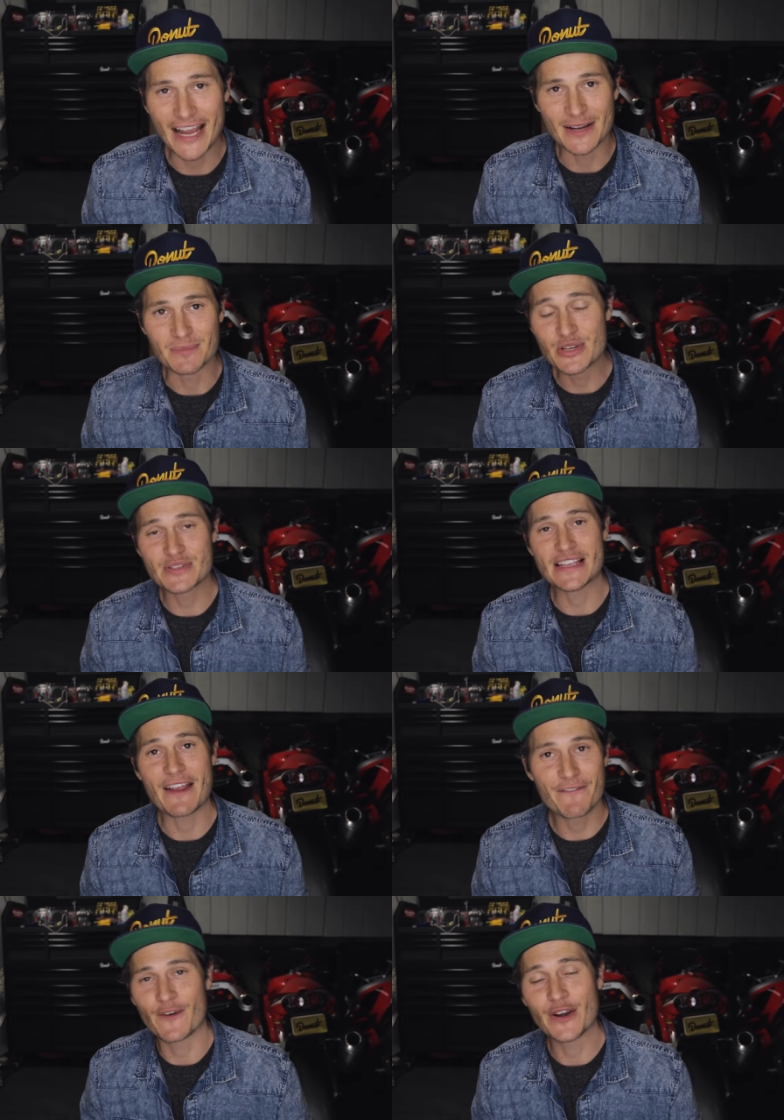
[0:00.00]
item using
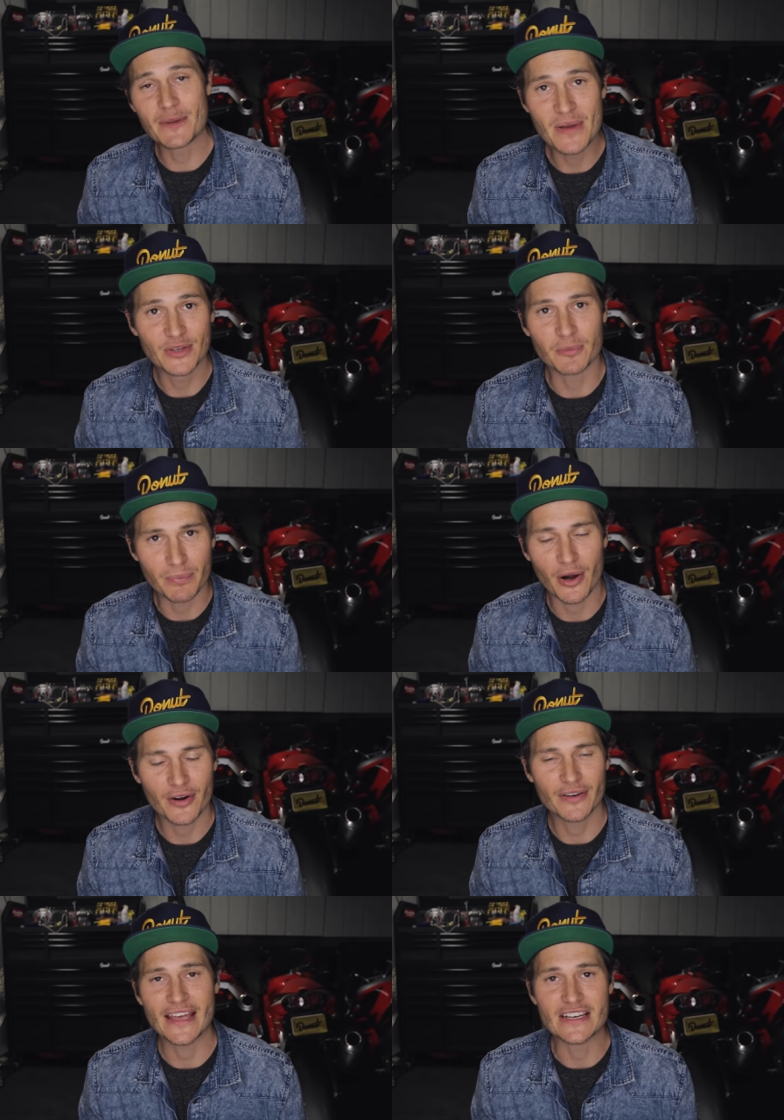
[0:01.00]
a fundamental
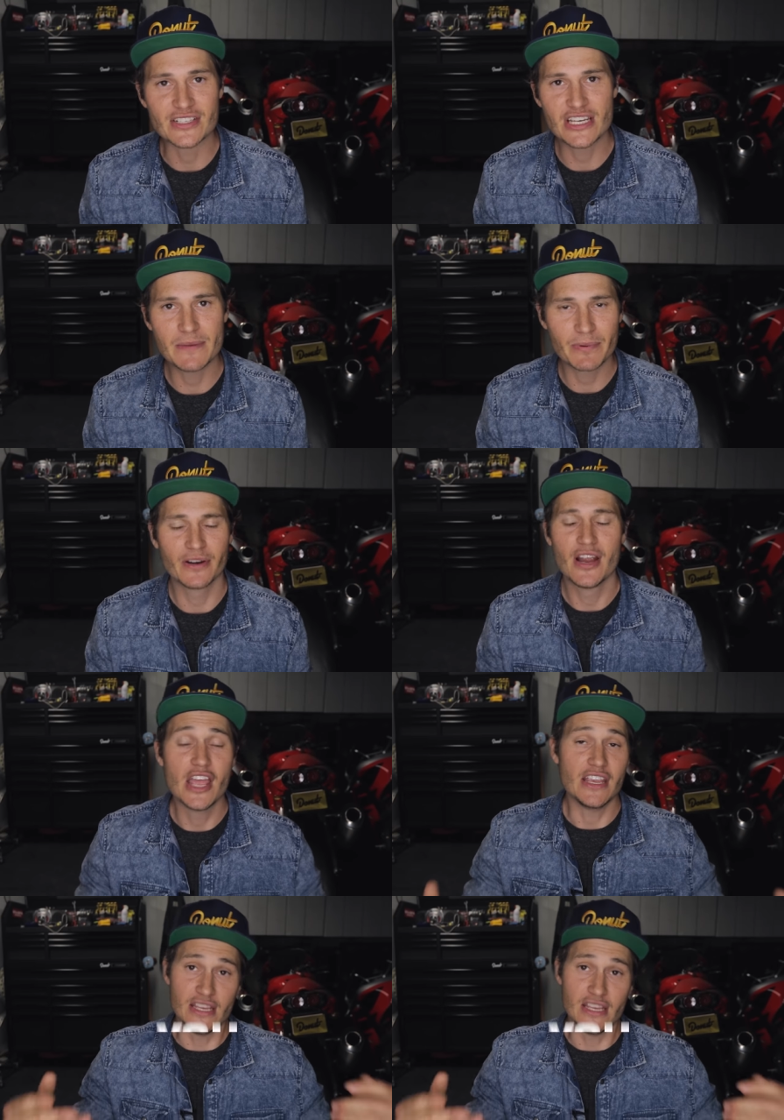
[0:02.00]
part that is cheaper,